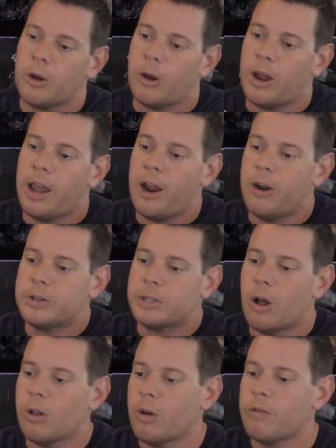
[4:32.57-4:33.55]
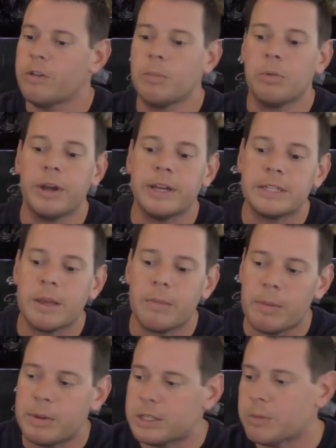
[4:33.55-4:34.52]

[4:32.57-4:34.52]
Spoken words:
Her hair is all over the place. I'm gonna be